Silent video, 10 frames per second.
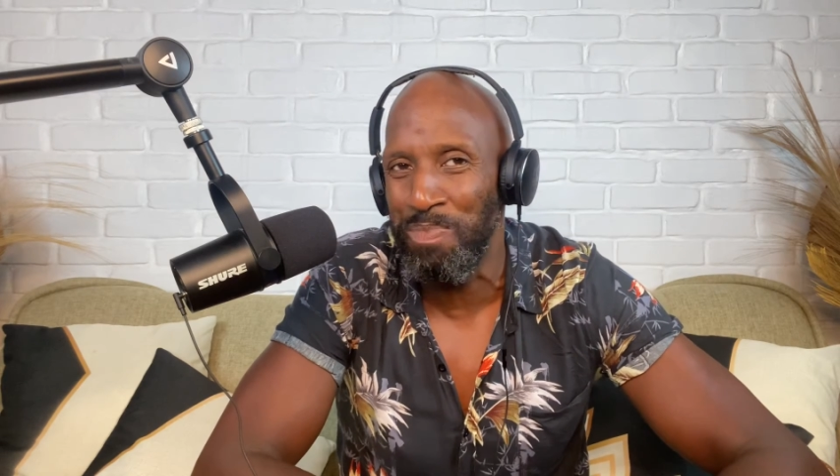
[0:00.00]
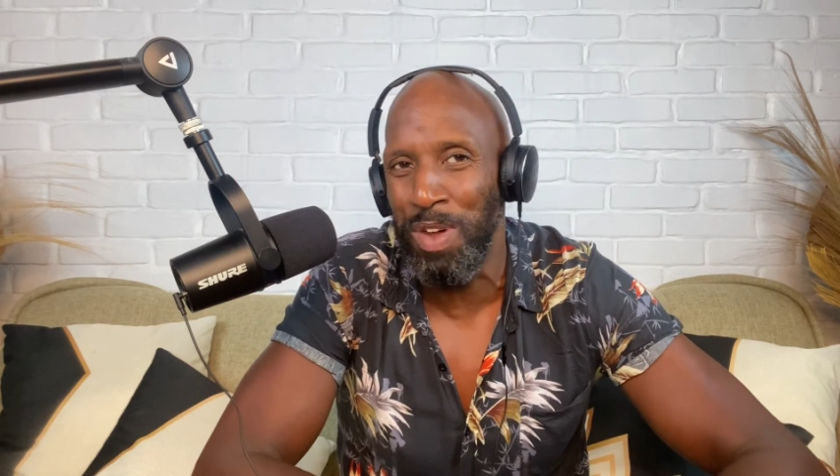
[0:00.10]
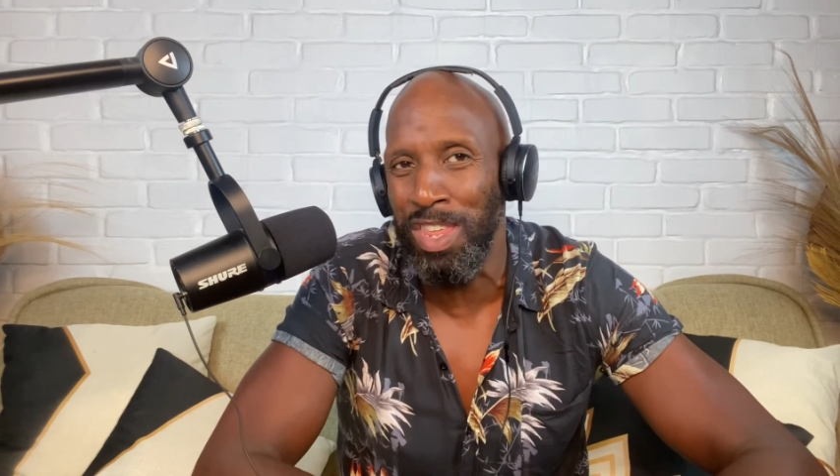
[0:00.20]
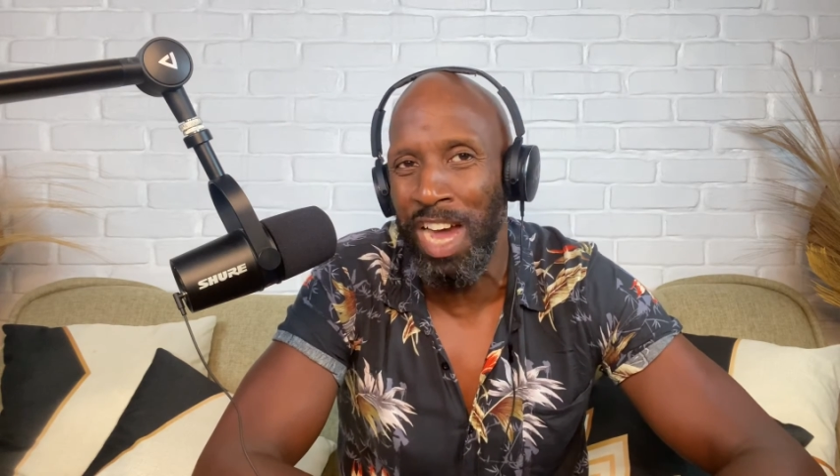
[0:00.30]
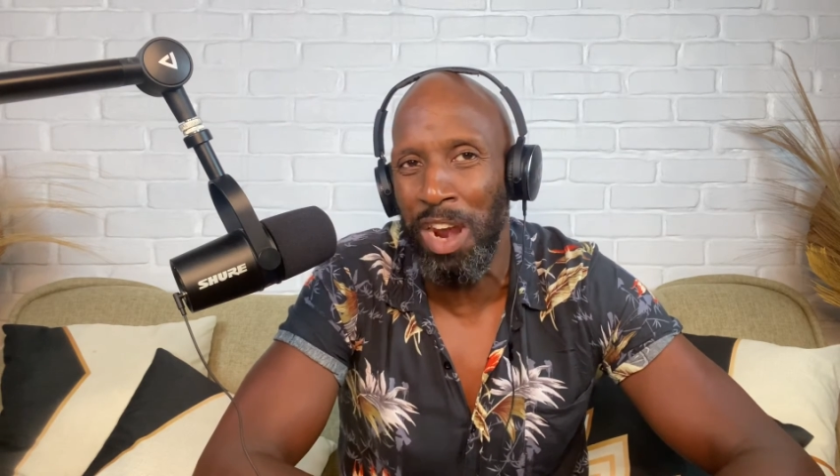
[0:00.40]

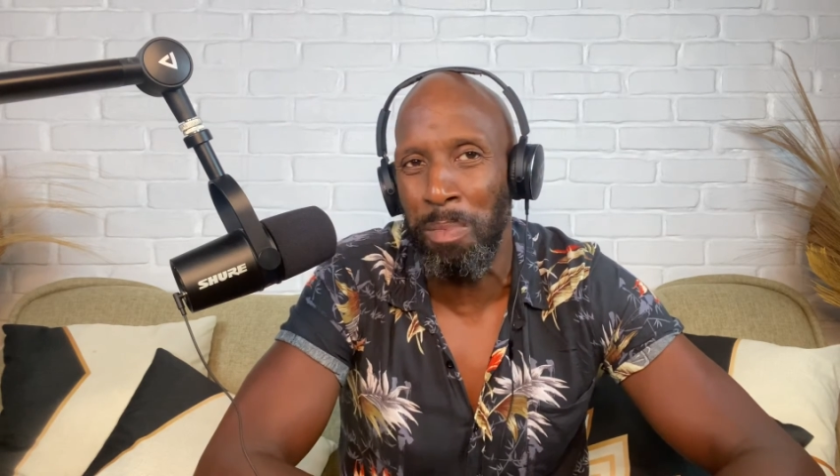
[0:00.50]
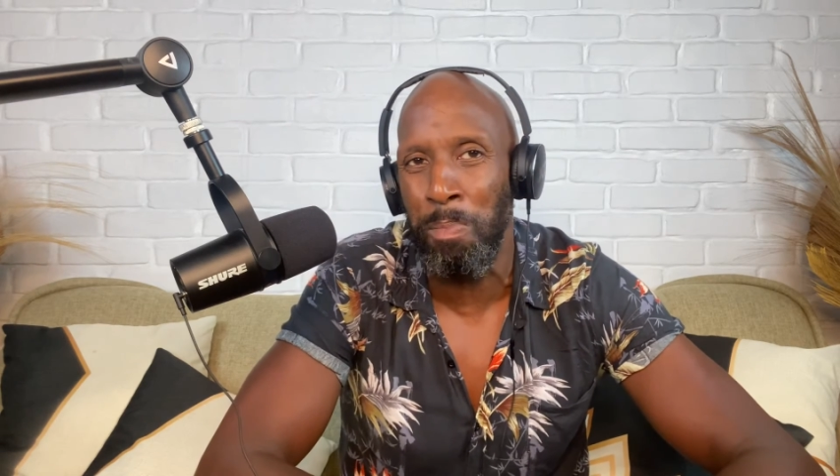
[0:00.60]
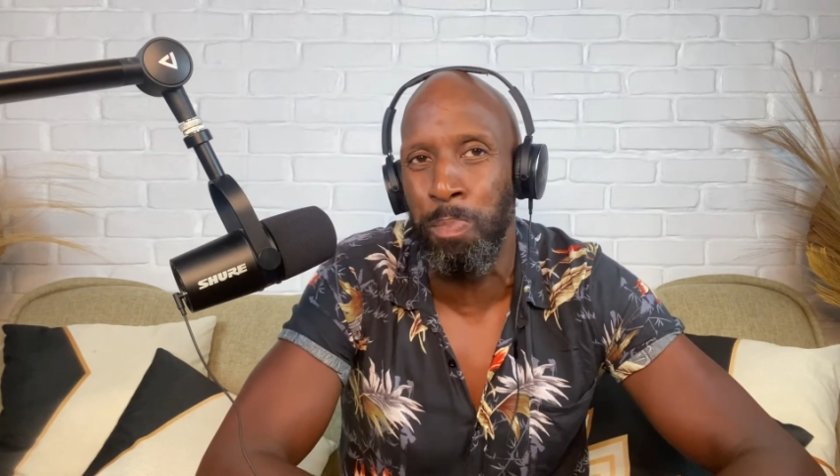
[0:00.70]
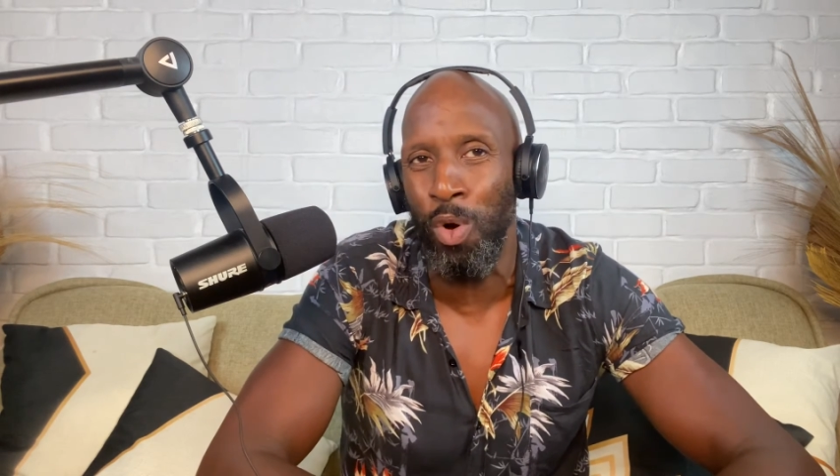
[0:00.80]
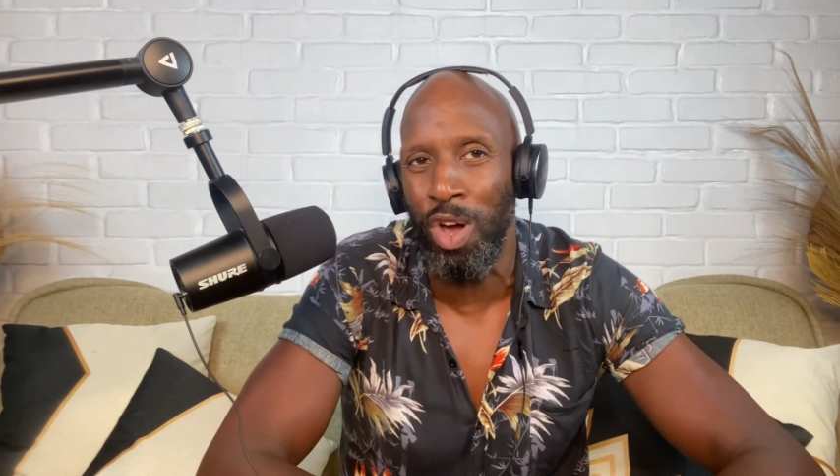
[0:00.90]
put the title
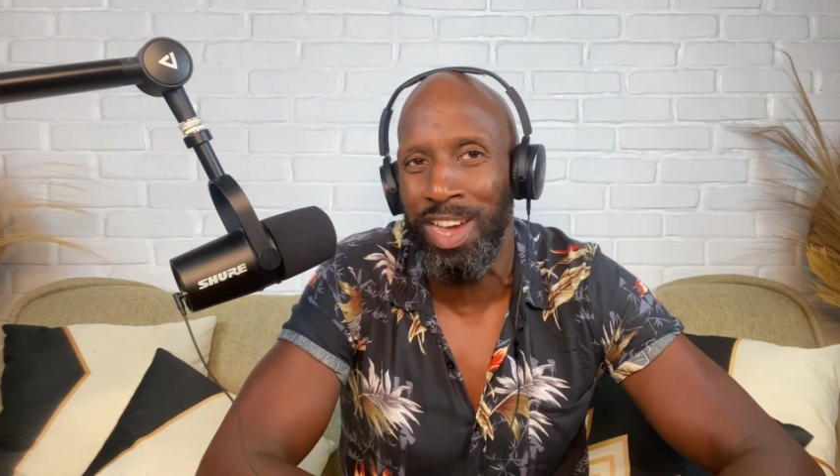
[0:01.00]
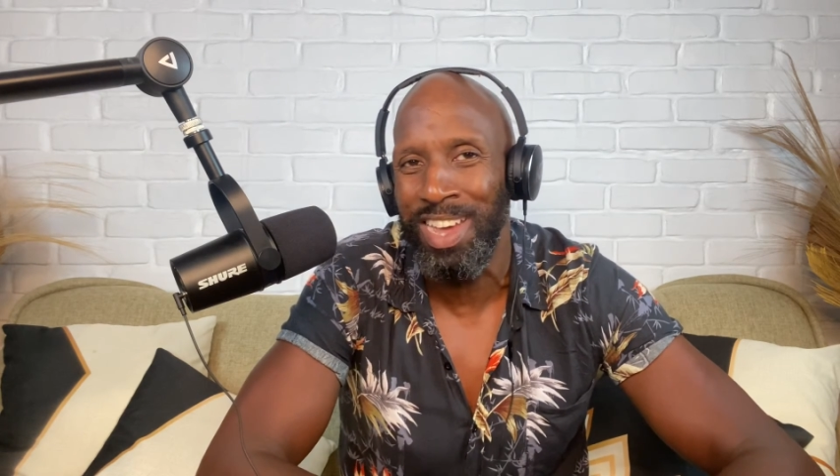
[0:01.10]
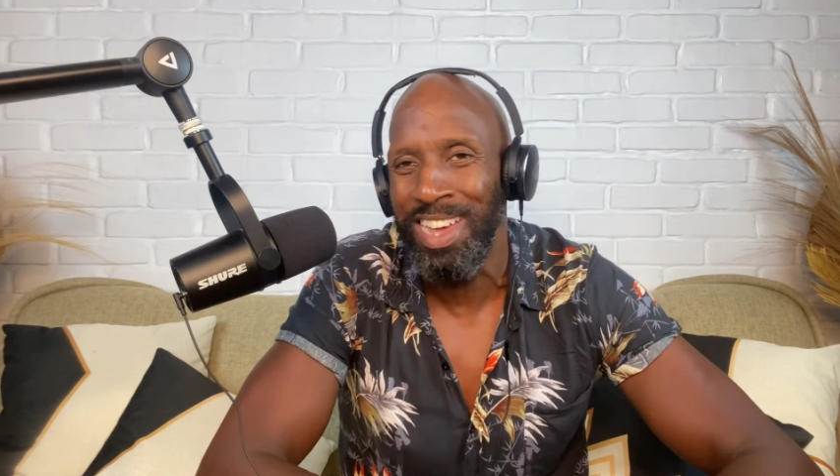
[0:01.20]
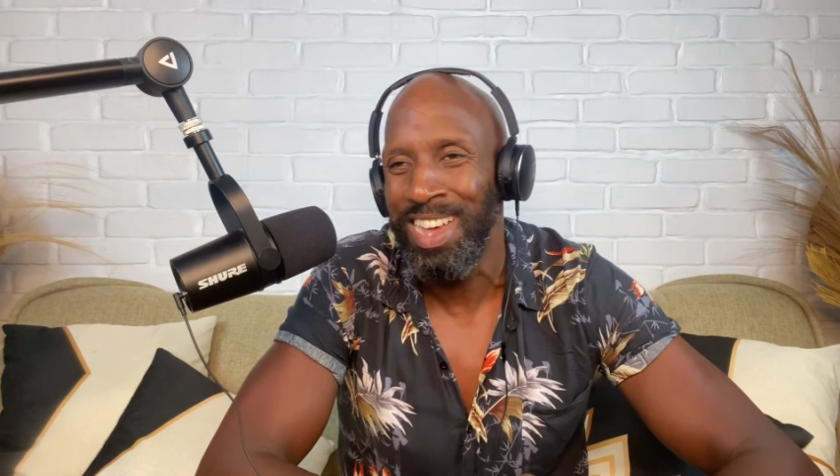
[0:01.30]
book,